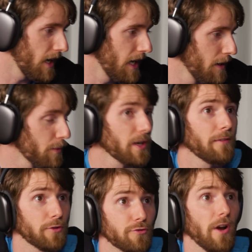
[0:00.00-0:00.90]
Uh, we're gonna
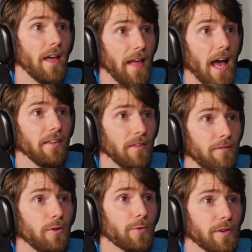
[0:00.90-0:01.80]
have to try that in the
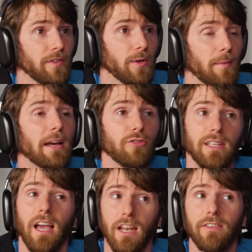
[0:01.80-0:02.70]
full review. I'm
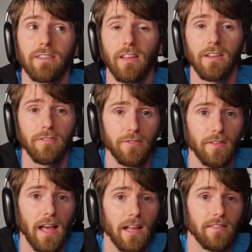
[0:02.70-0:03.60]
actually kind of excited
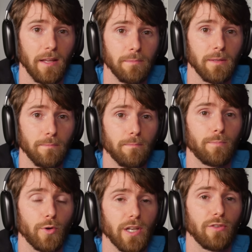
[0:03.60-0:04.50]
for that. That'd be
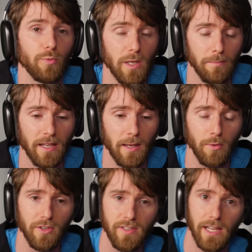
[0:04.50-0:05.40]
pretty sweet being
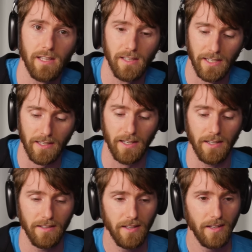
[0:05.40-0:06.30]
able to take like
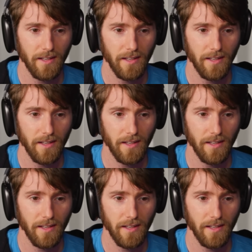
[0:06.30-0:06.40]
a